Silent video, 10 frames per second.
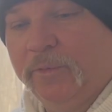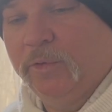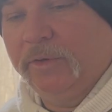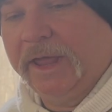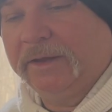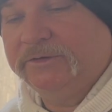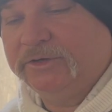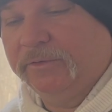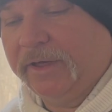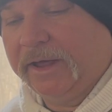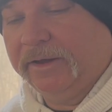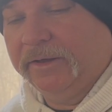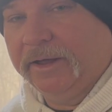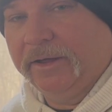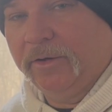We'll again show that
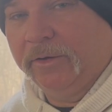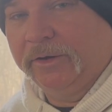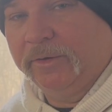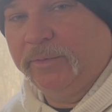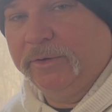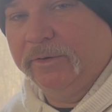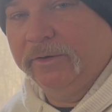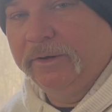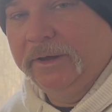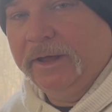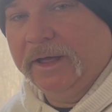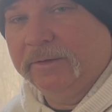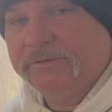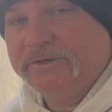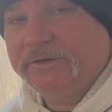on the computer
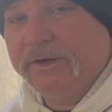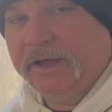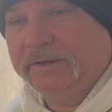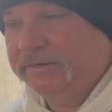just so you guys